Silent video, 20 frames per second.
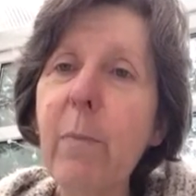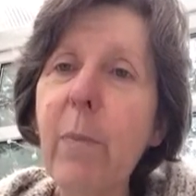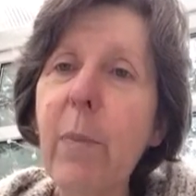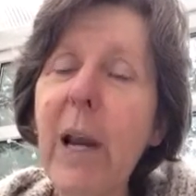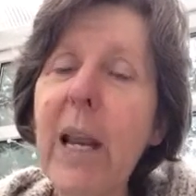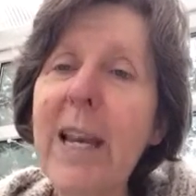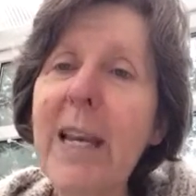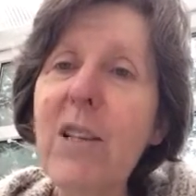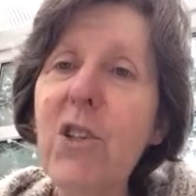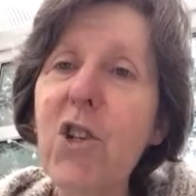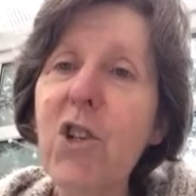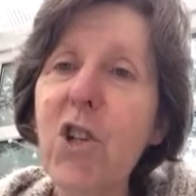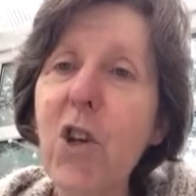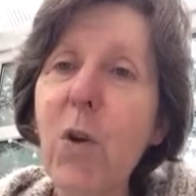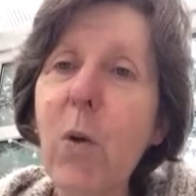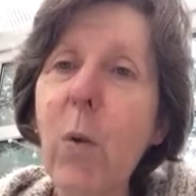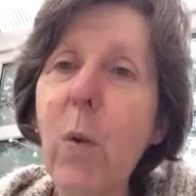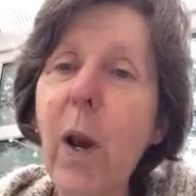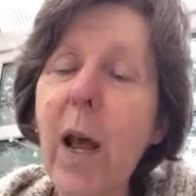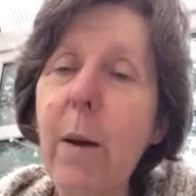Please
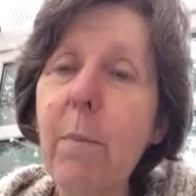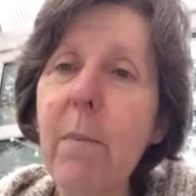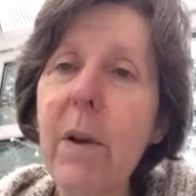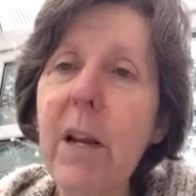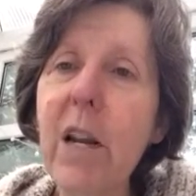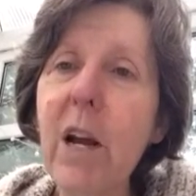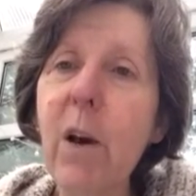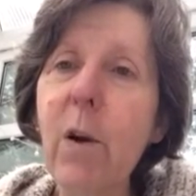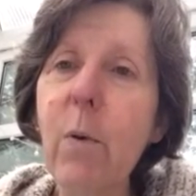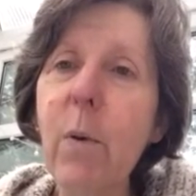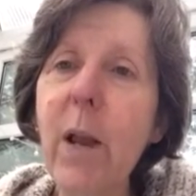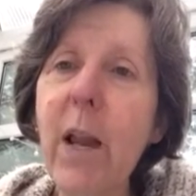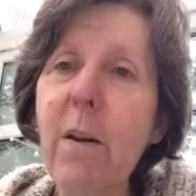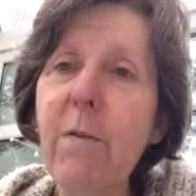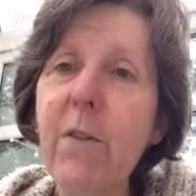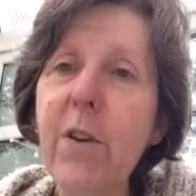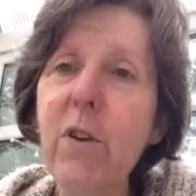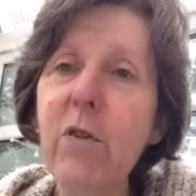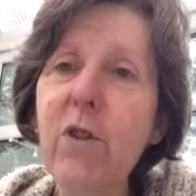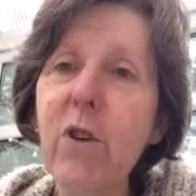do let me know
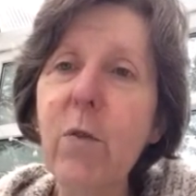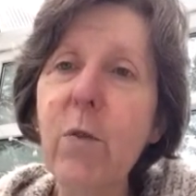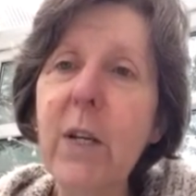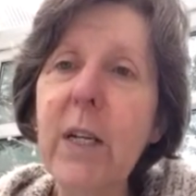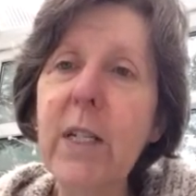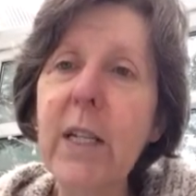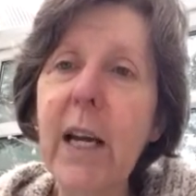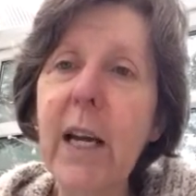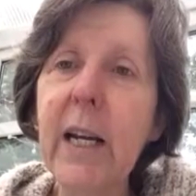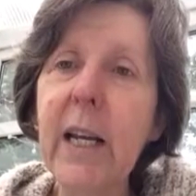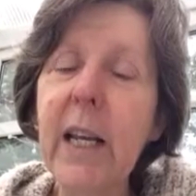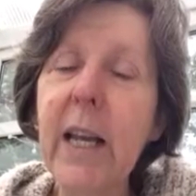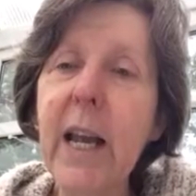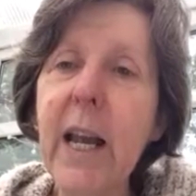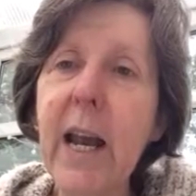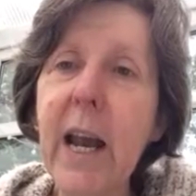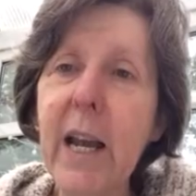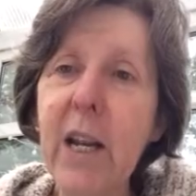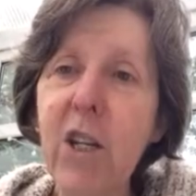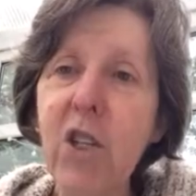if you do need any
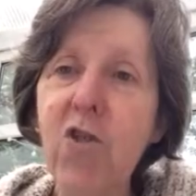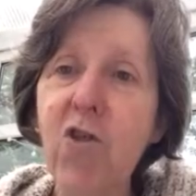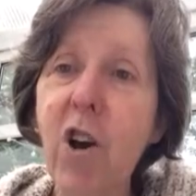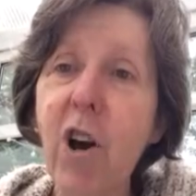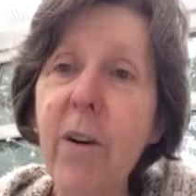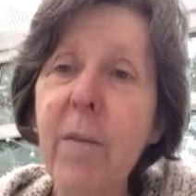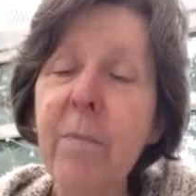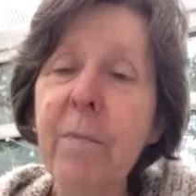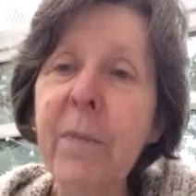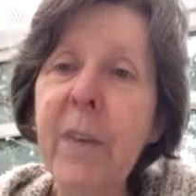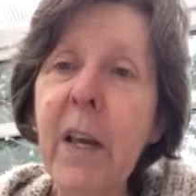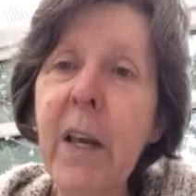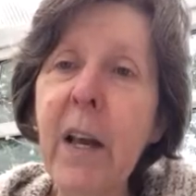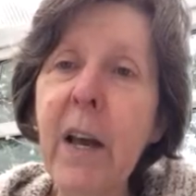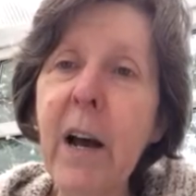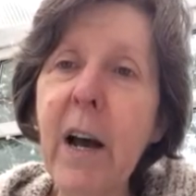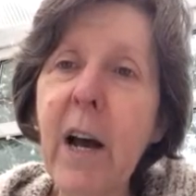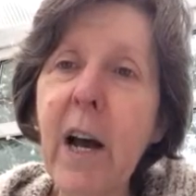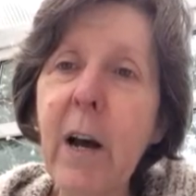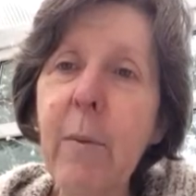extra,
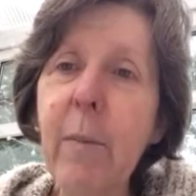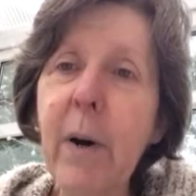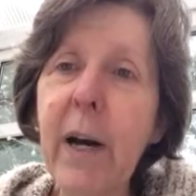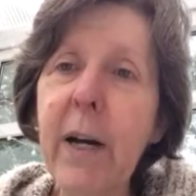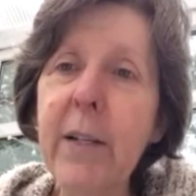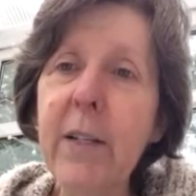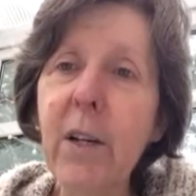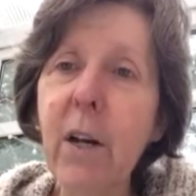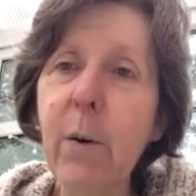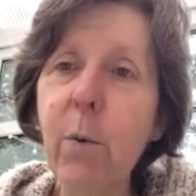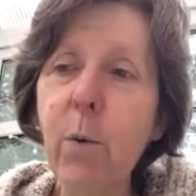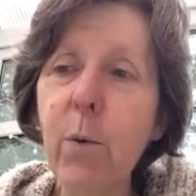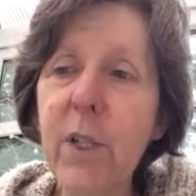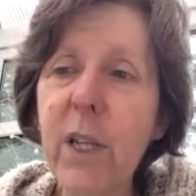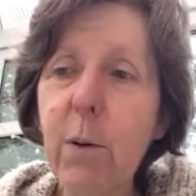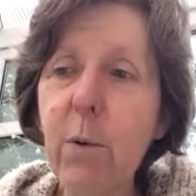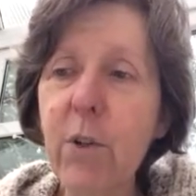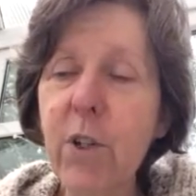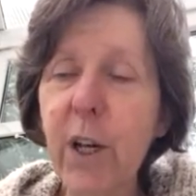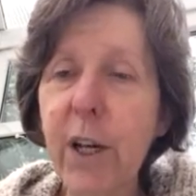and I will
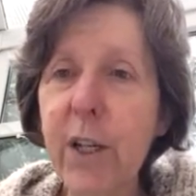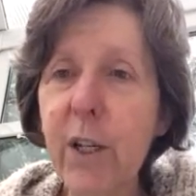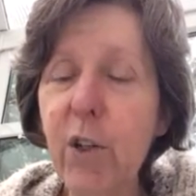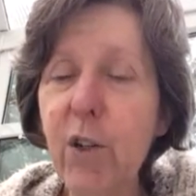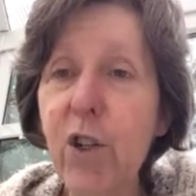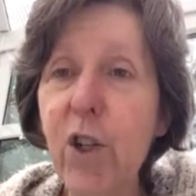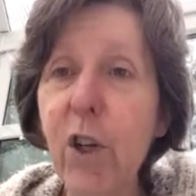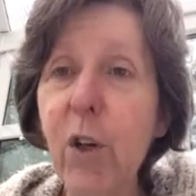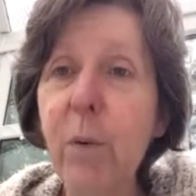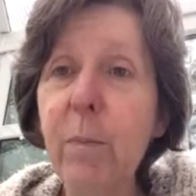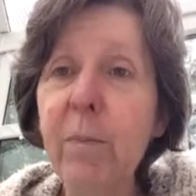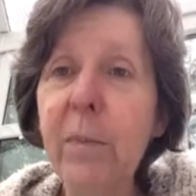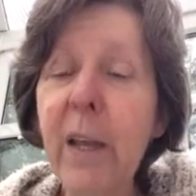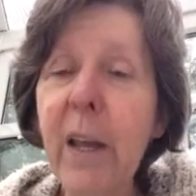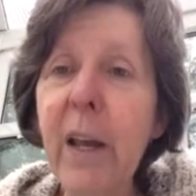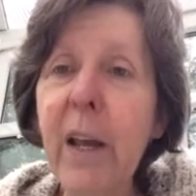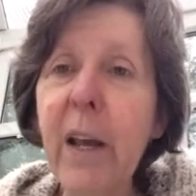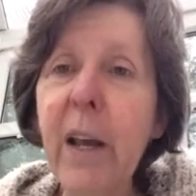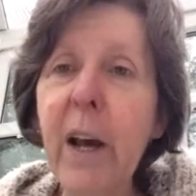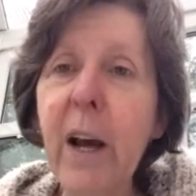see what I can do.
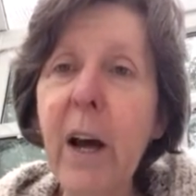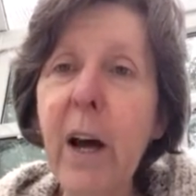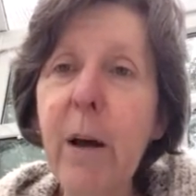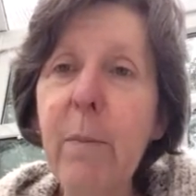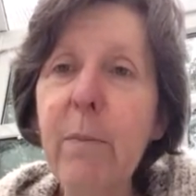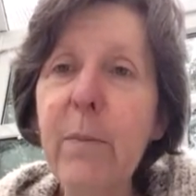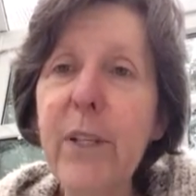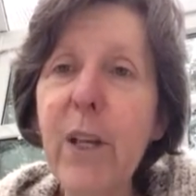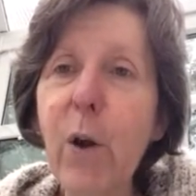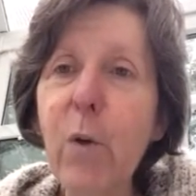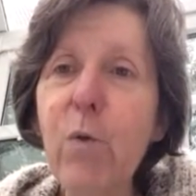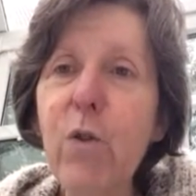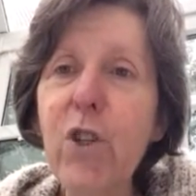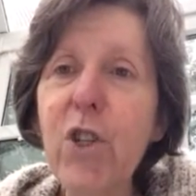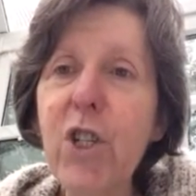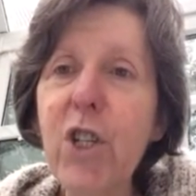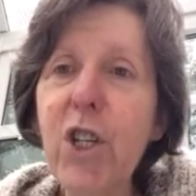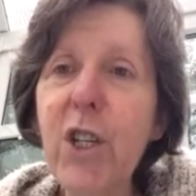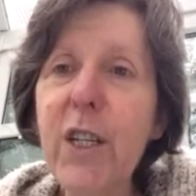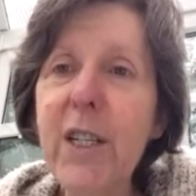So
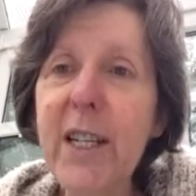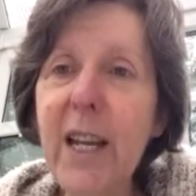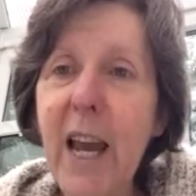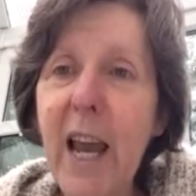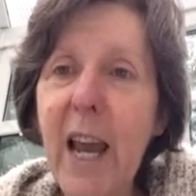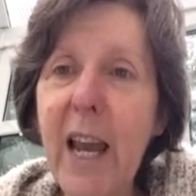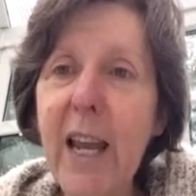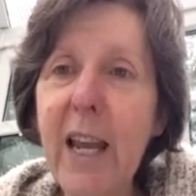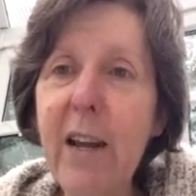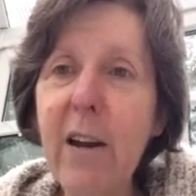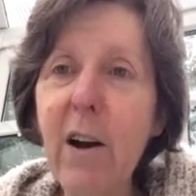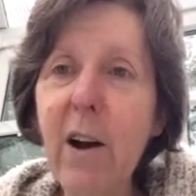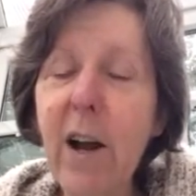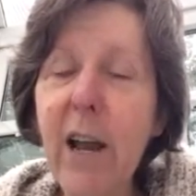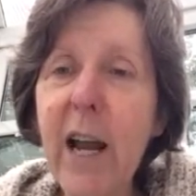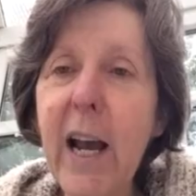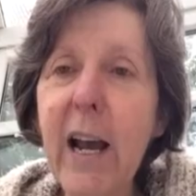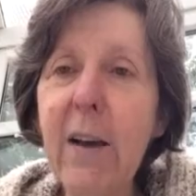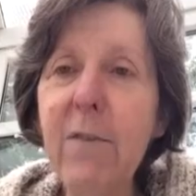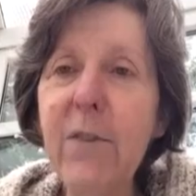today I
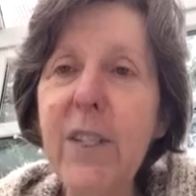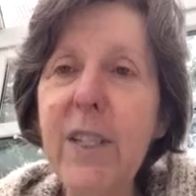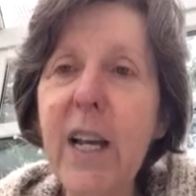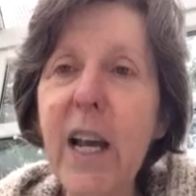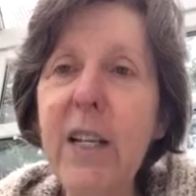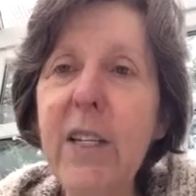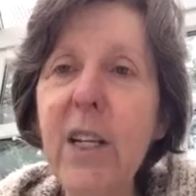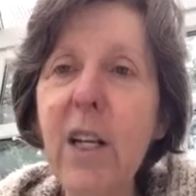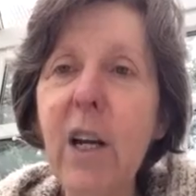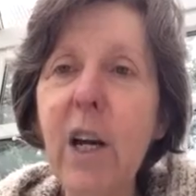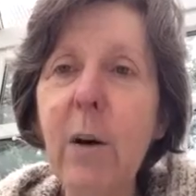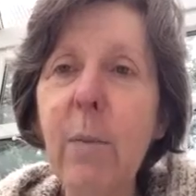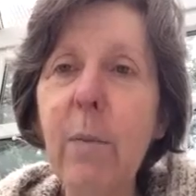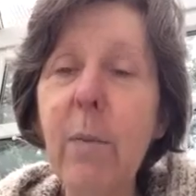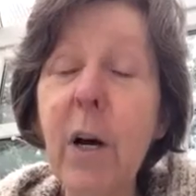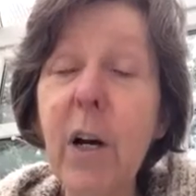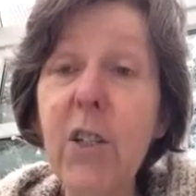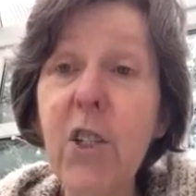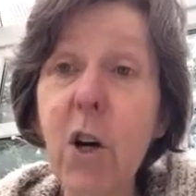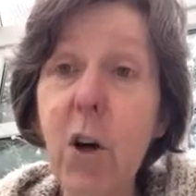have set
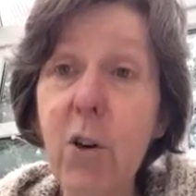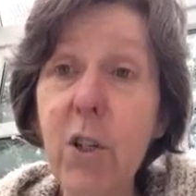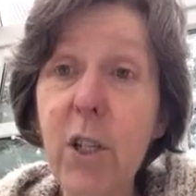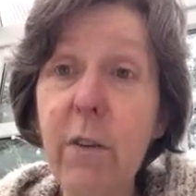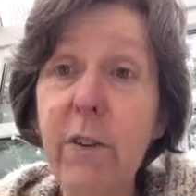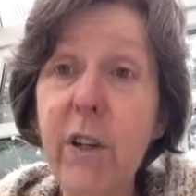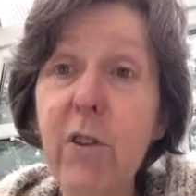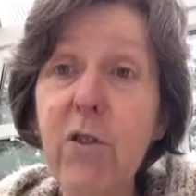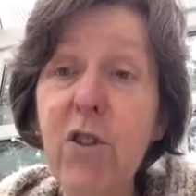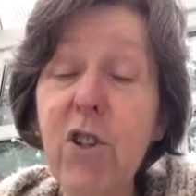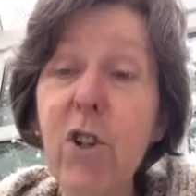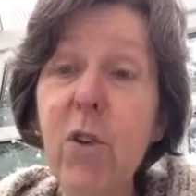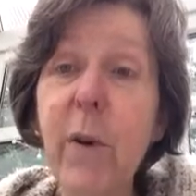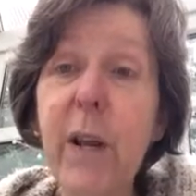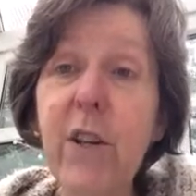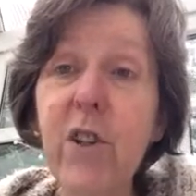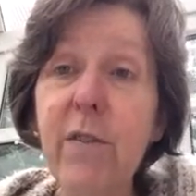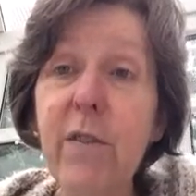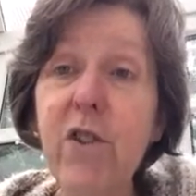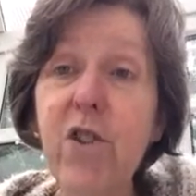a task for you to do
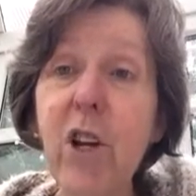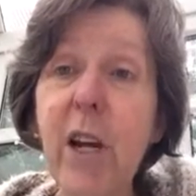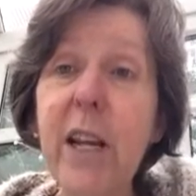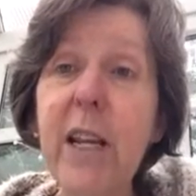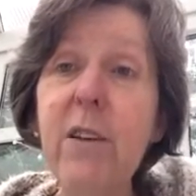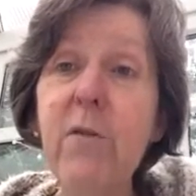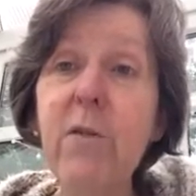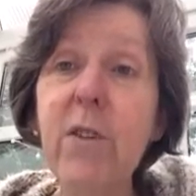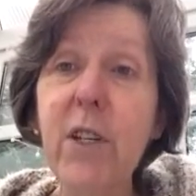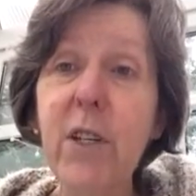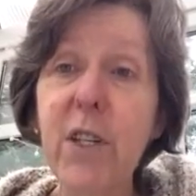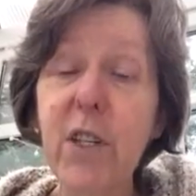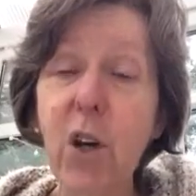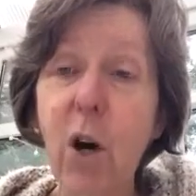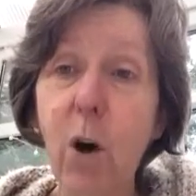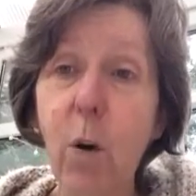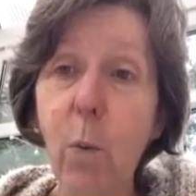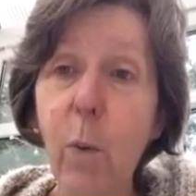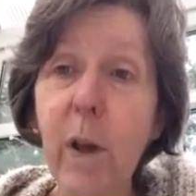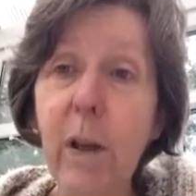individually to
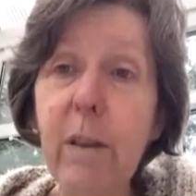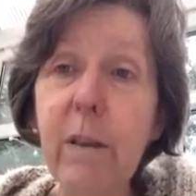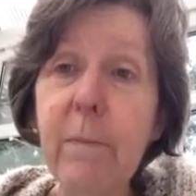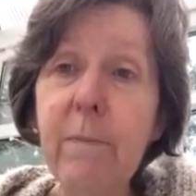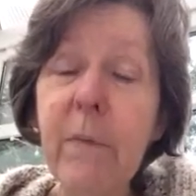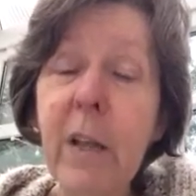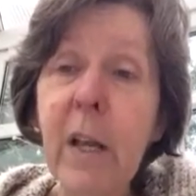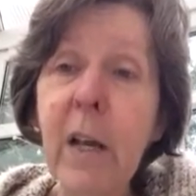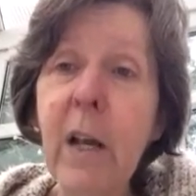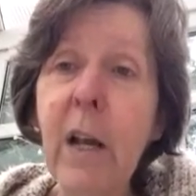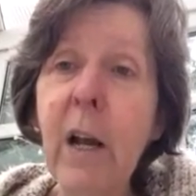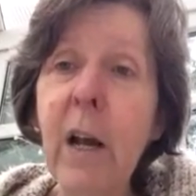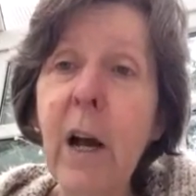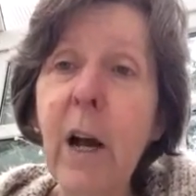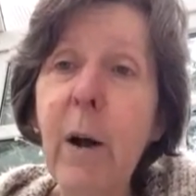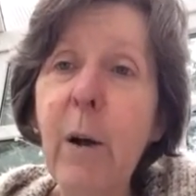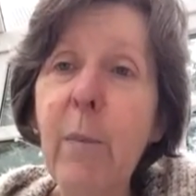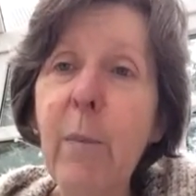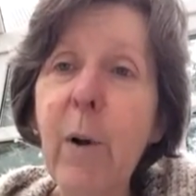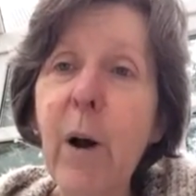start with.
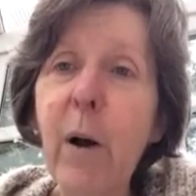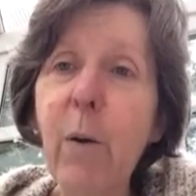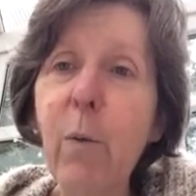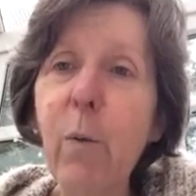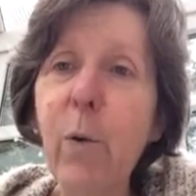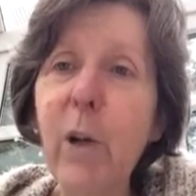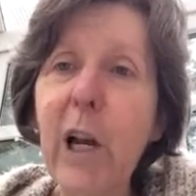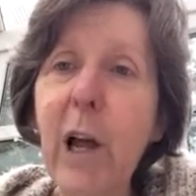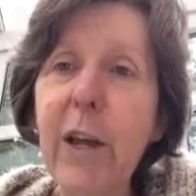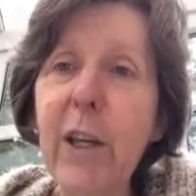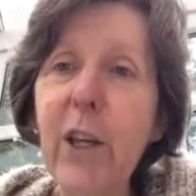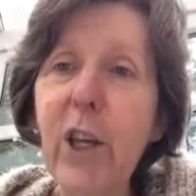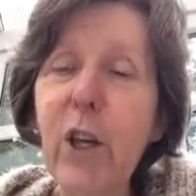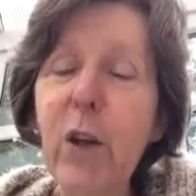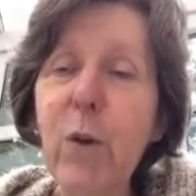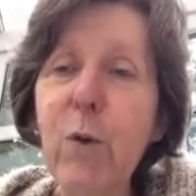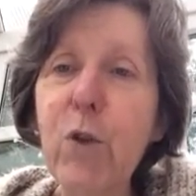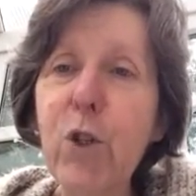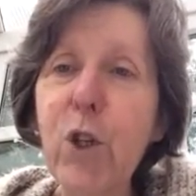I would like you